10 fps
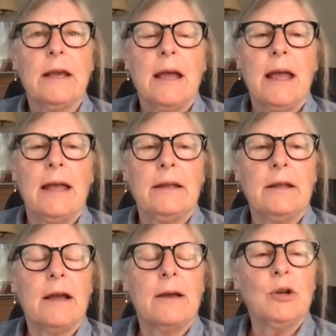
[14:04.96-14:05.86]
and
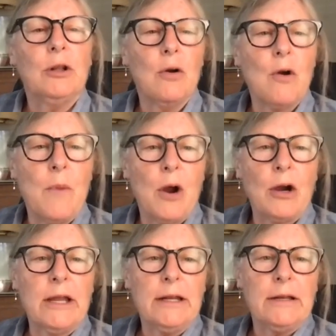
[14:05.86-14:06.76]
Good Local
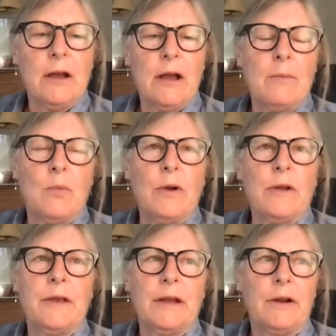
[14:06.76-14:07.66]
Market
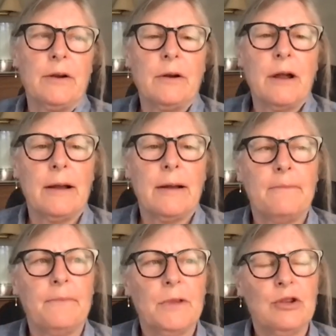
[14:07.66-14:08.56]
with their
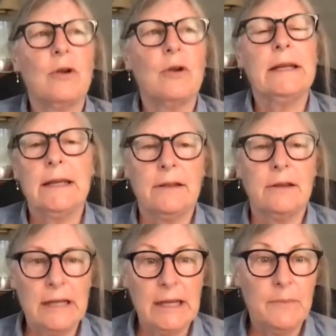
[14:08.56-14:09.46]
trying
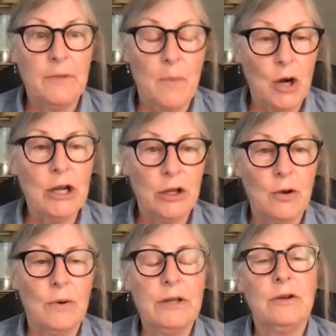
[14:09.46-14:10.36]
to keep their market
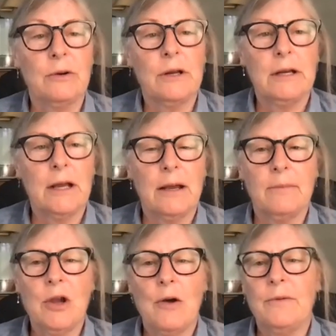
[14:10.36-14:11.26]
going during
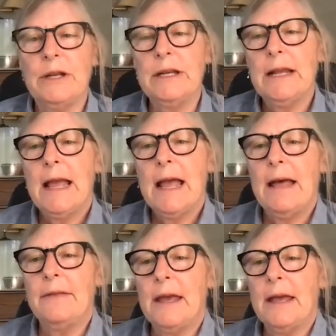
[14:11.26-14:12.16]
COVID.
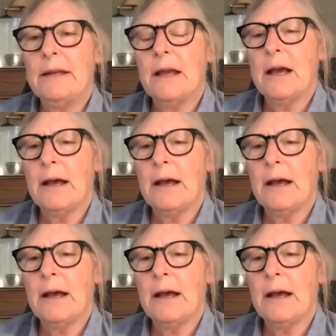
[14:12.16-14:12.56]
And then